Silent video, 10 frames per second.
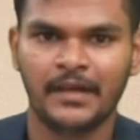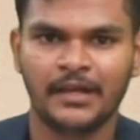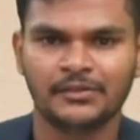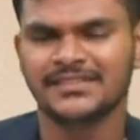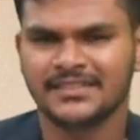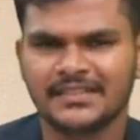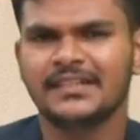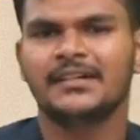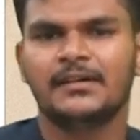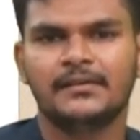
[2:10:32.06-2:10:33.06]
So this is
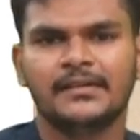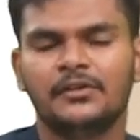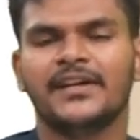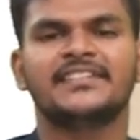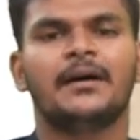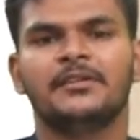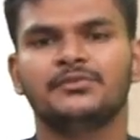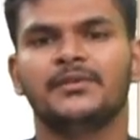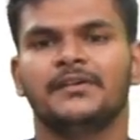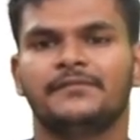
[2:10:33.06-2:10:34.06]
a, you know, examiner's
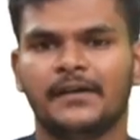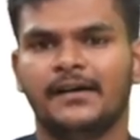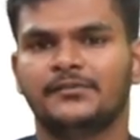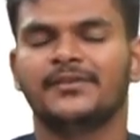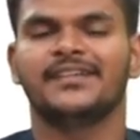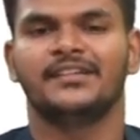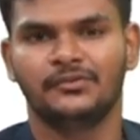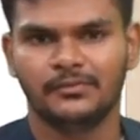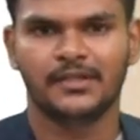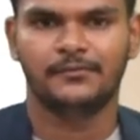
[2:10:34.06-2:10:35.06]
way of tricking
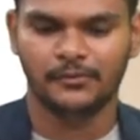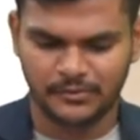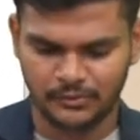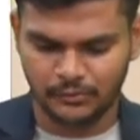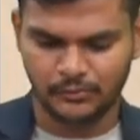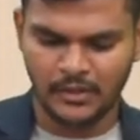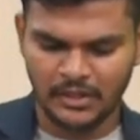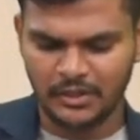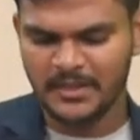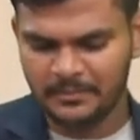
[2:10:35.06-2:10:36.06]
you, okay folks? So
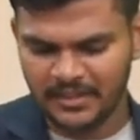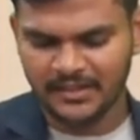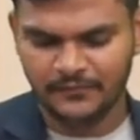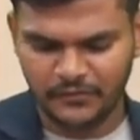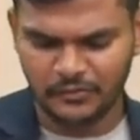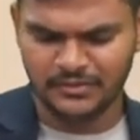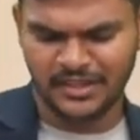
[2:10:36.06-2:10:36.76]
you'll be a bit confused.